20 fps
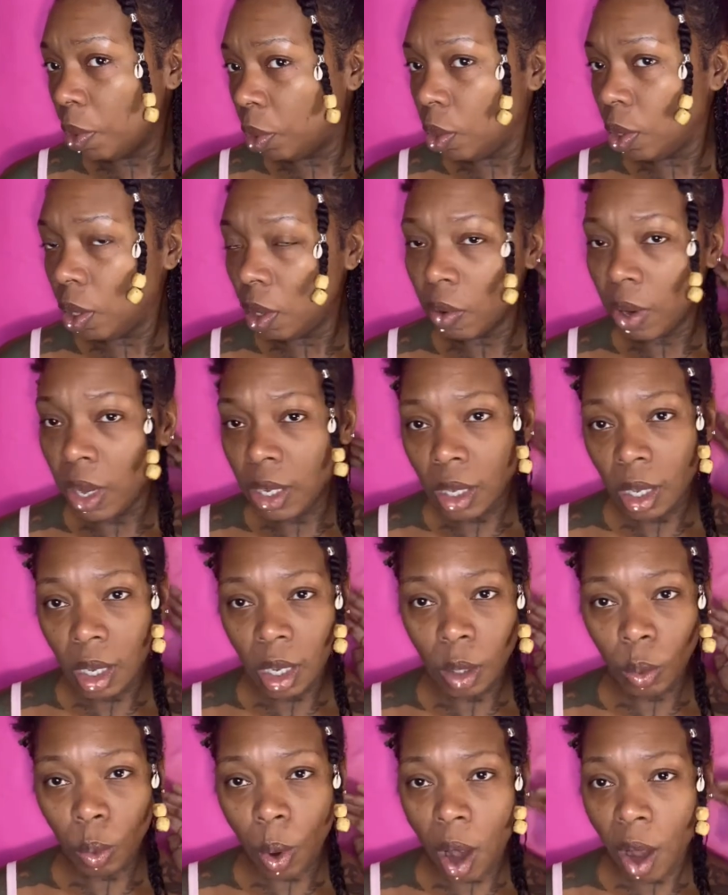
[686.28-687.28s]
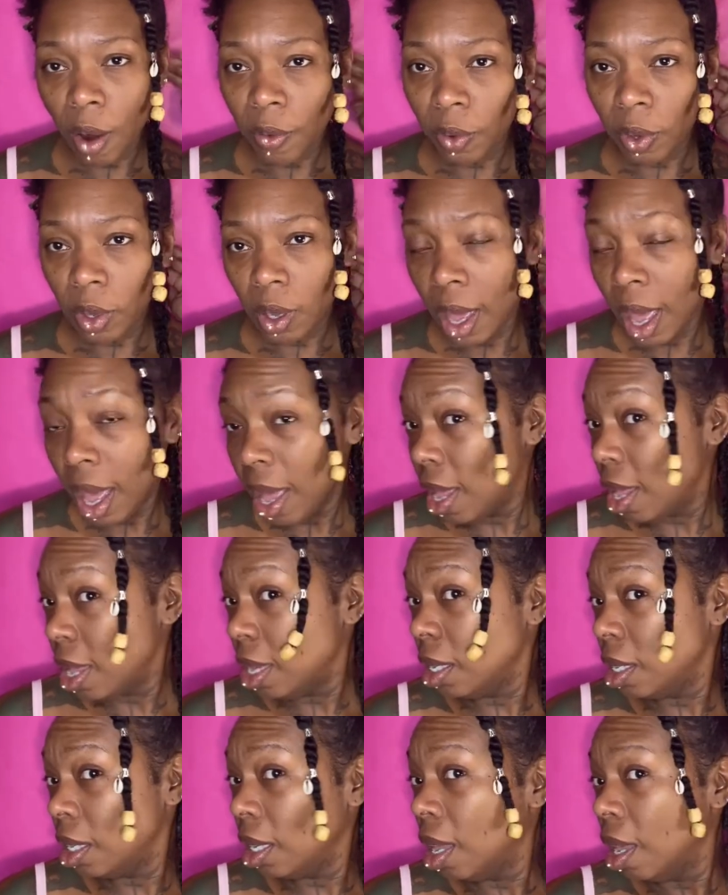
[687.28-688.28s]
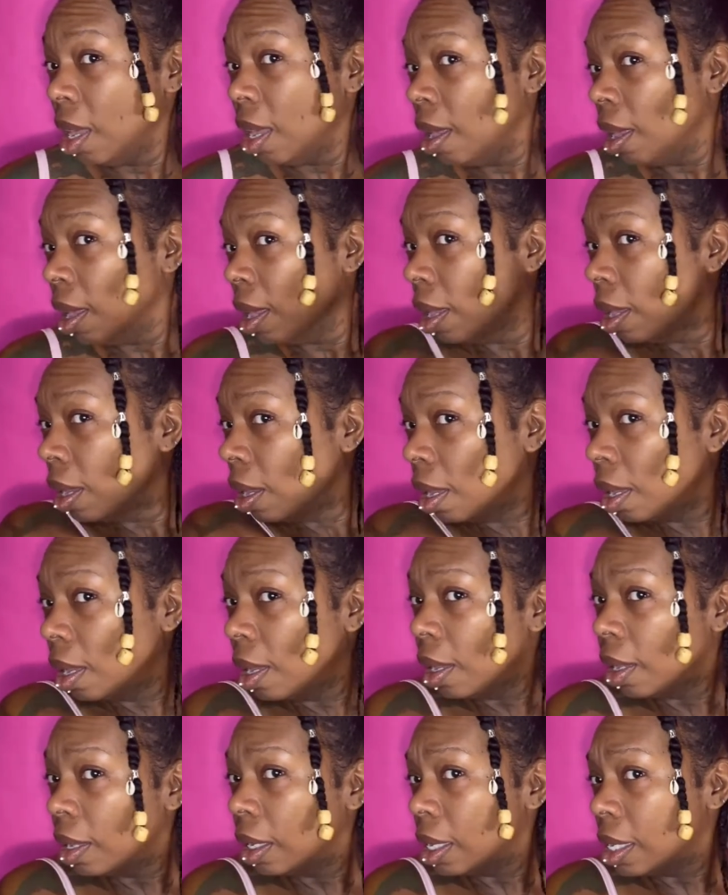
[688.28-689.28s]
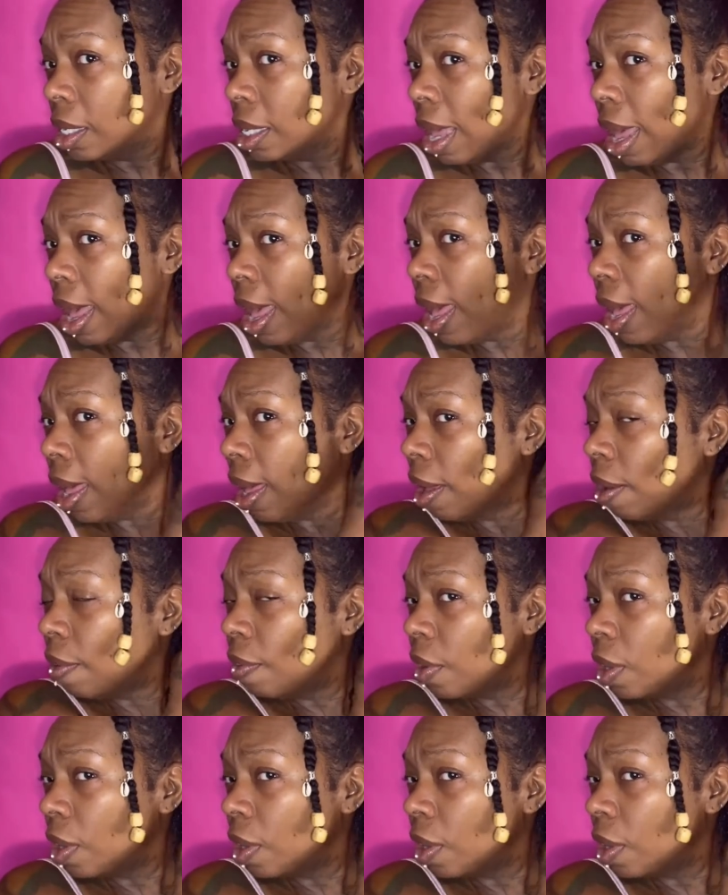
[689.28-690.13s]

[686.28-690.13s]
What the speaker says: through the rest of this part for you guys because I have